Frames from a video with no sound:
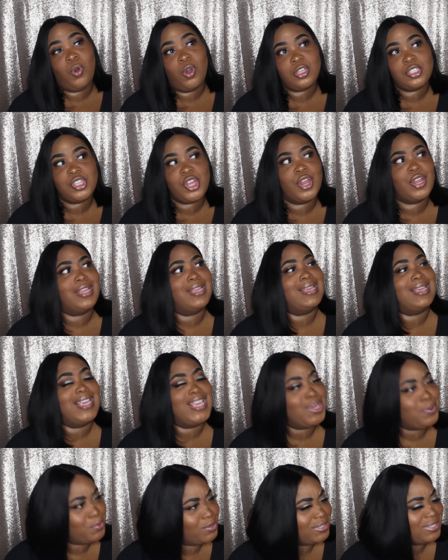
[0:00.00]
walks her
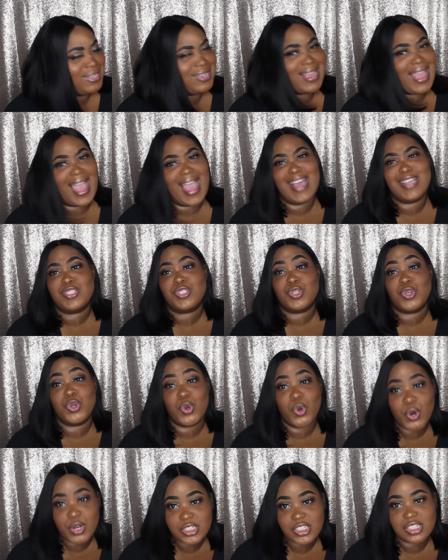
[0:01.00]
equally as
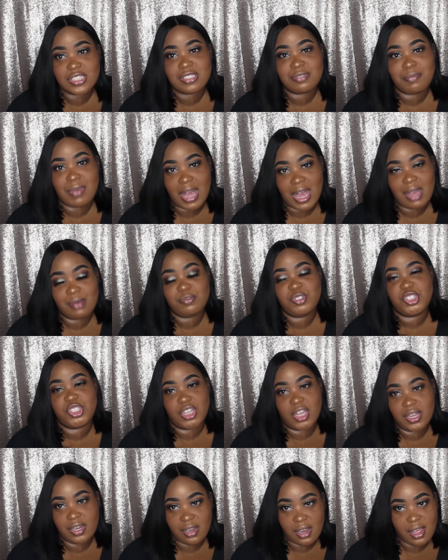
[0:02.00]
gorgeous mom
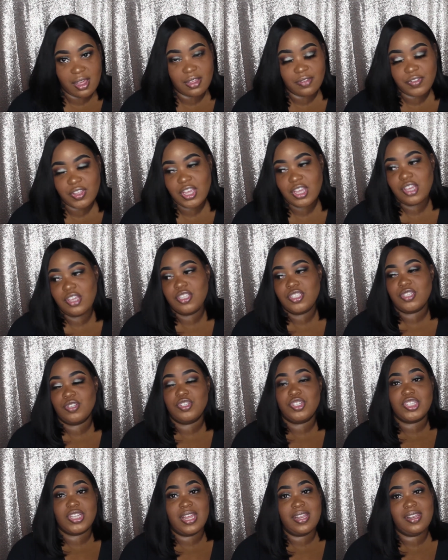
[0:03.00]
sean love
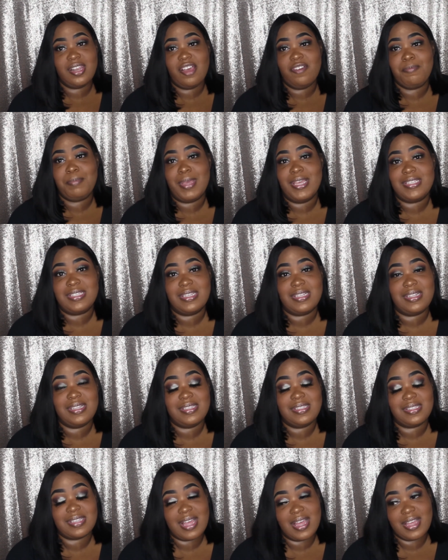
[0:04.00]
so sean love
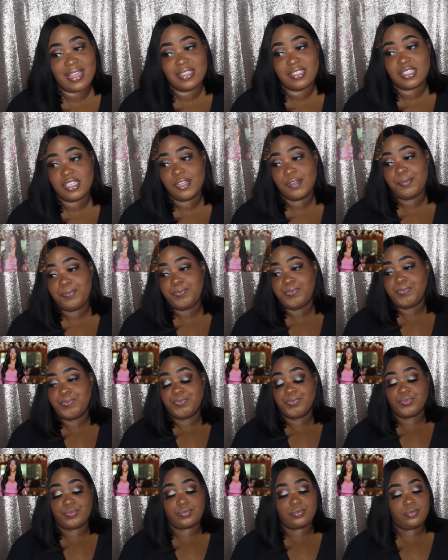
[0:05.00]
basically says
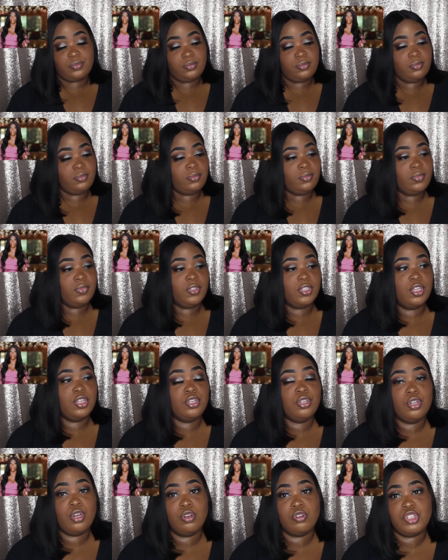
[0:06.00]

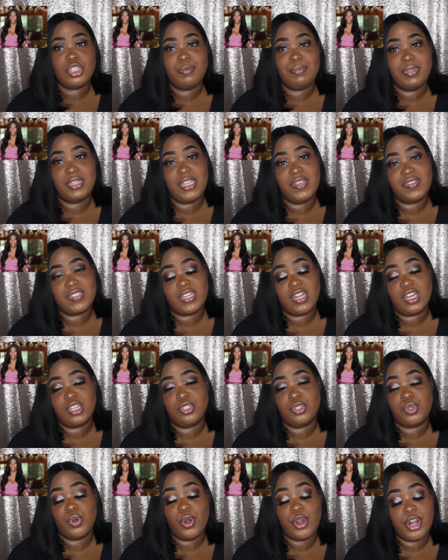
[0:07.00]
you know she believes in
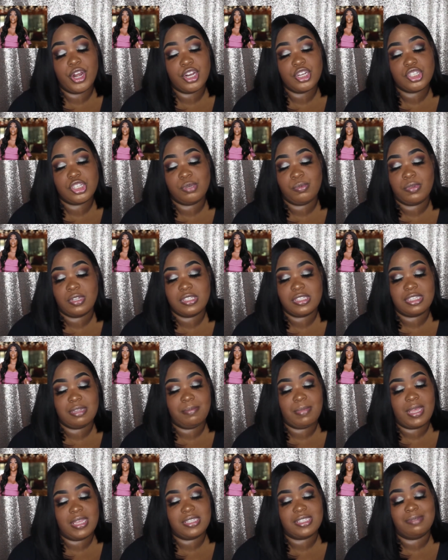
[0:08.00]
her daughter she wants
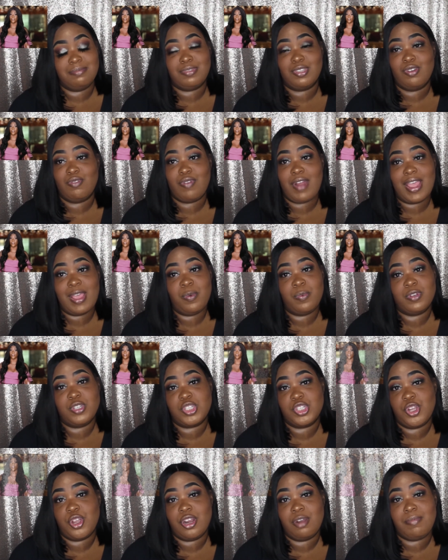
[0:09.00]
to make something right when
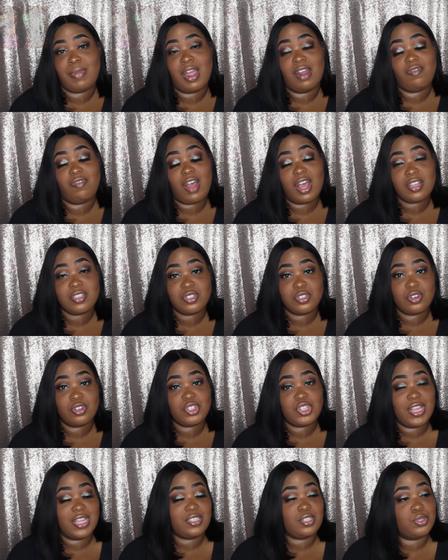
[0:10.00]
she heard about
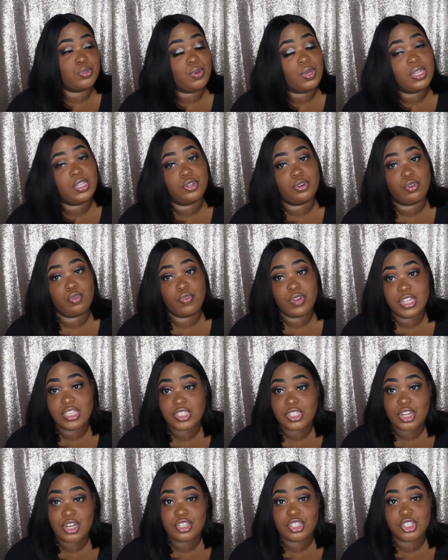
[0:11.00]
rockstar she had to do her little
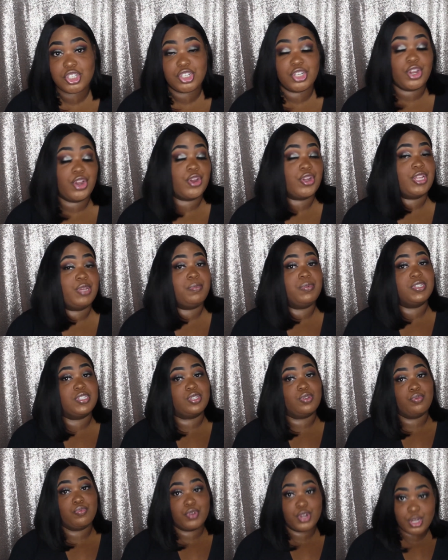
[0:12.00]
research she heard he
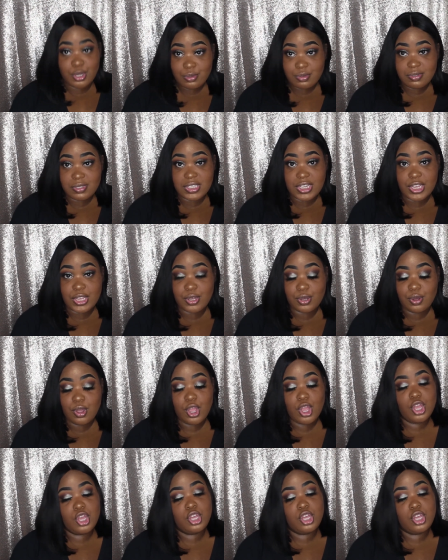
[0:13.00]
was the real deal